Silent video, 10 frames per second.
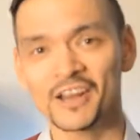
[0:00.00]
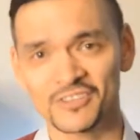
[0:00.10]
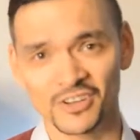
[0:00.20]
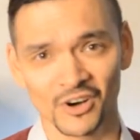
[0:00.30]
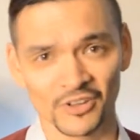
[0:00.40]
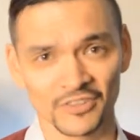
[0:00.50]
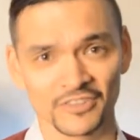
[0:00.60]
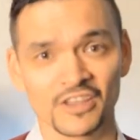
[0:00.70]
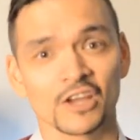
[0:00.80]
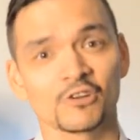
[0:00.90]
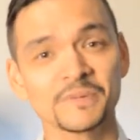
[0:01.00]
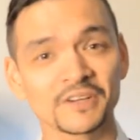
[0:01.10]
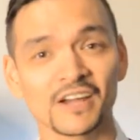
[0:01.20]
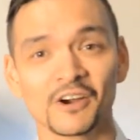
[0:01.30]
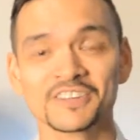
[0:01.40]
its cons,
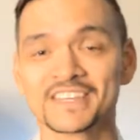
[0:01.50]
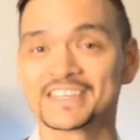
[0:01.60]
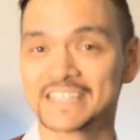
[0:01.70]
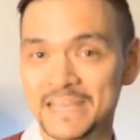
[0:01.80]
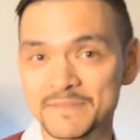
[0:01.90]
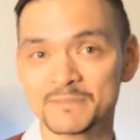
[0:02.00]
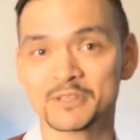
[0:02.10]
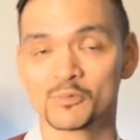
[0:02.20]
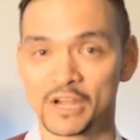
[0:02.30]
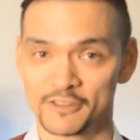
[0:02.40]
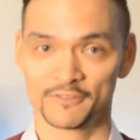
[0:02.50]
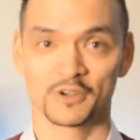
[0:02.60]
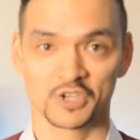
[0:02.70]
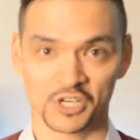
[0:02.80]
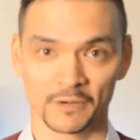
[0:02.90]
cryptocurrencies seem to be the way of the
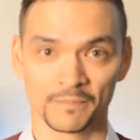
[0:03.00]
future.